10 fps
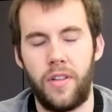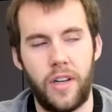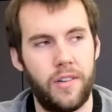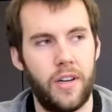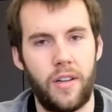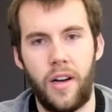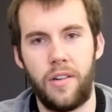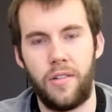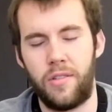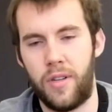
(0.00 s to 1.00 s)
things like
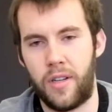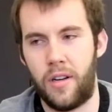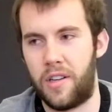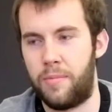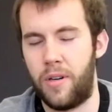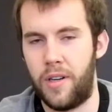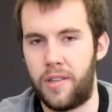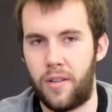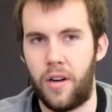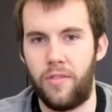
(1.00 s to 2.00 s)
that. So it was a really good
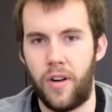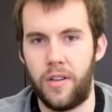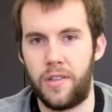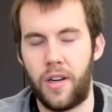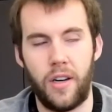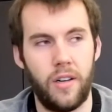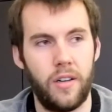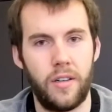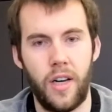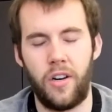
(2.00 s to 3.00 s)
experience and a lot of fun just kind
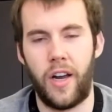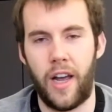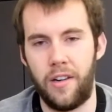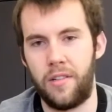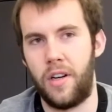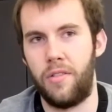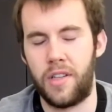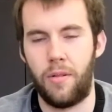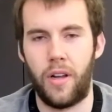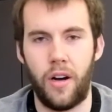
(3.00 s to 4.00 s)
of getting your hands dirty
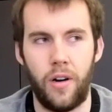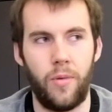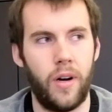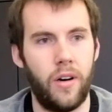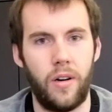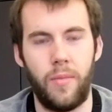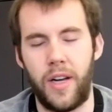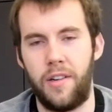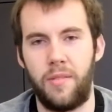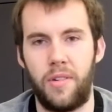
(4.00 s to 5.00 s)
with some of the hardware and
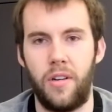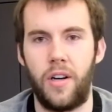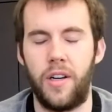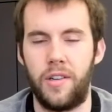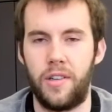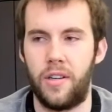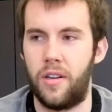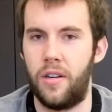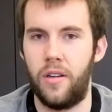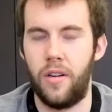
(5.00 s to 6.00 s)
making some circuits,
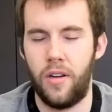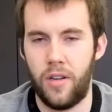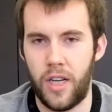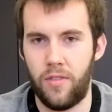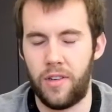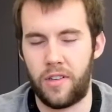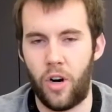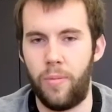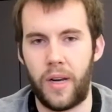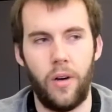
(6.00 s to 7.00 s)

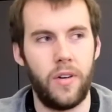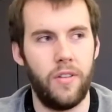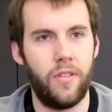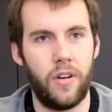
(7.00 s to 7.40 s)
scoping out different